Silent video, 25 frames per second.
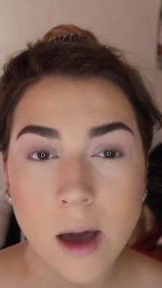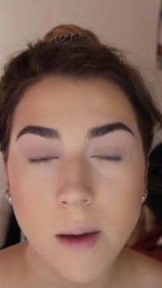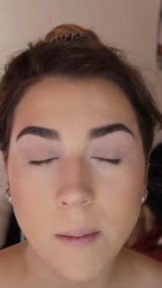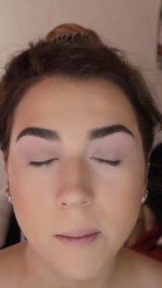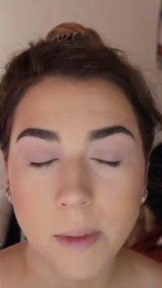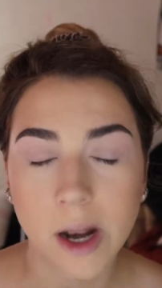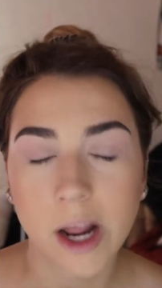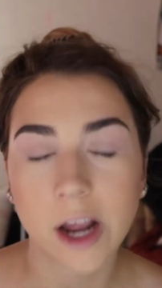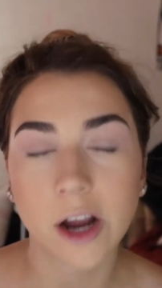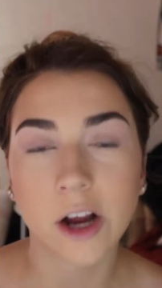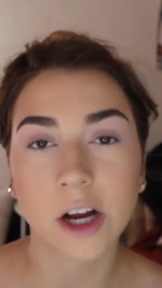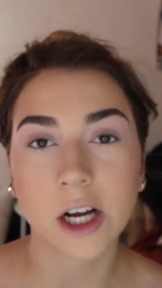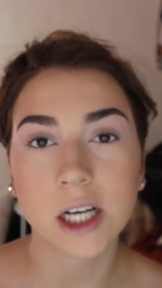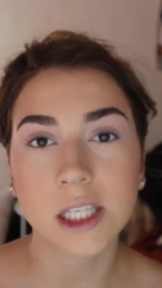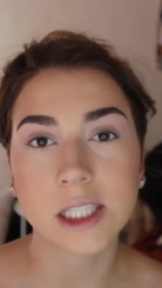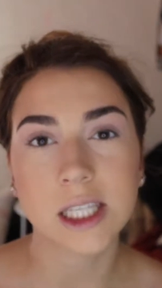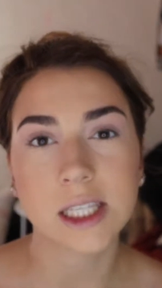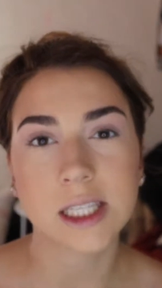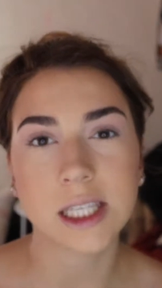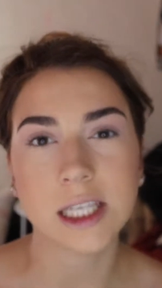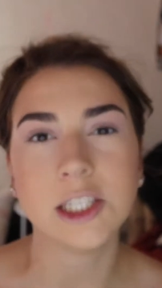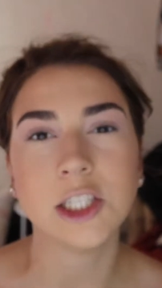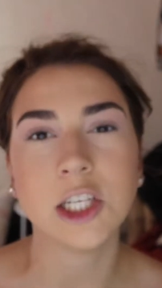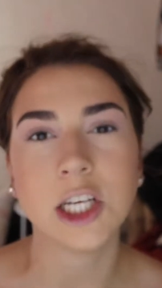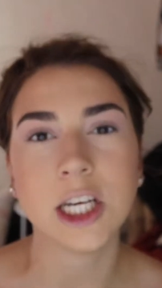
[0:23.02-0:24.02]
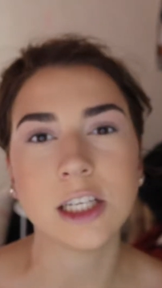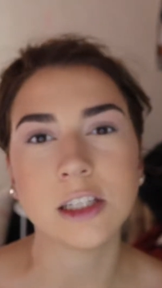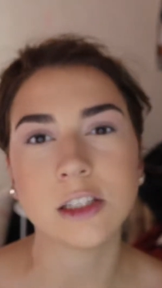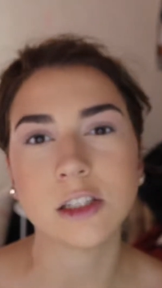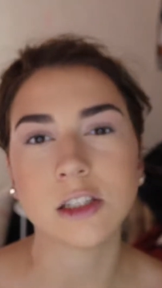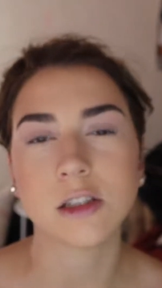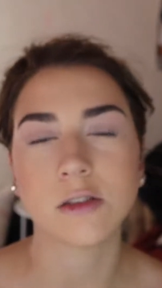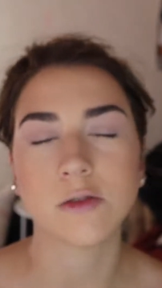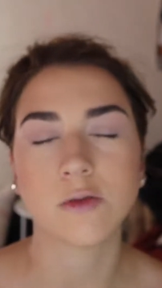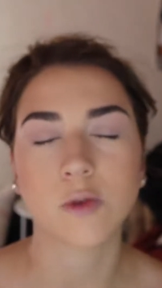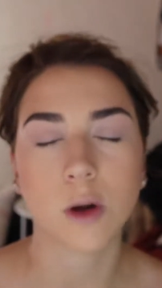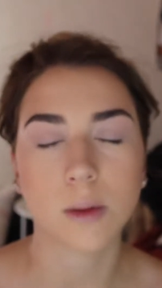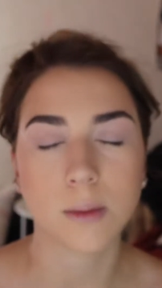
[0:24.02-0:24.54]
but I heard that they
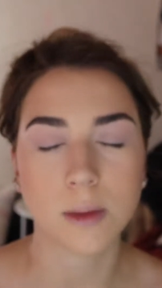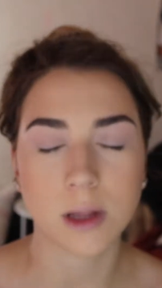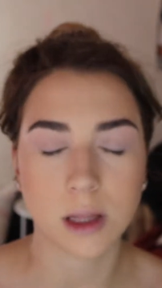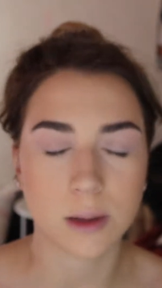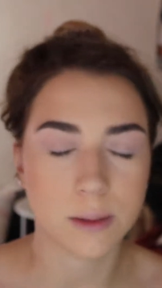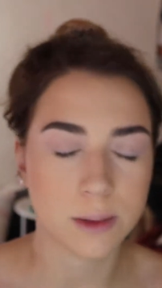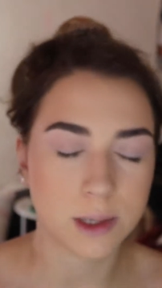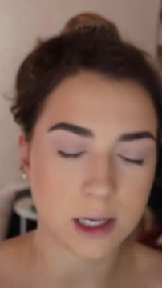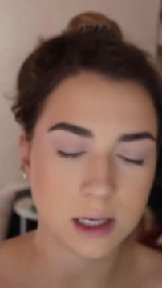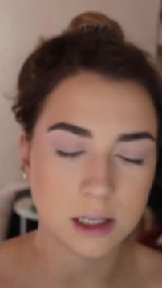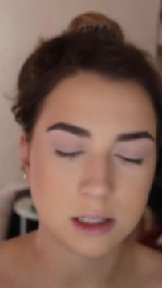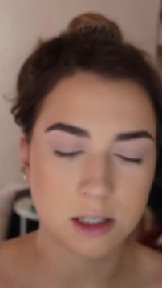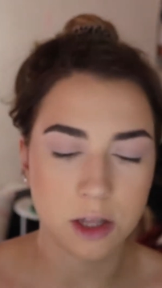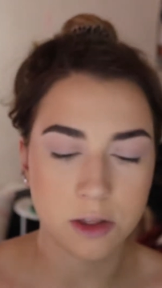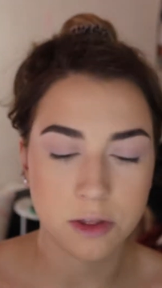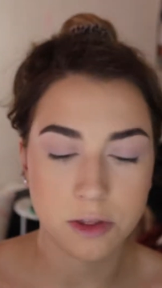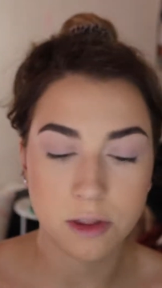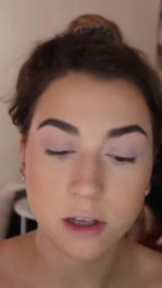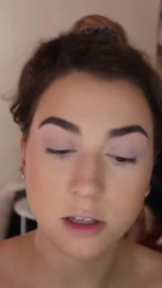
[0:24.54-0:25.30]
changed the formula because on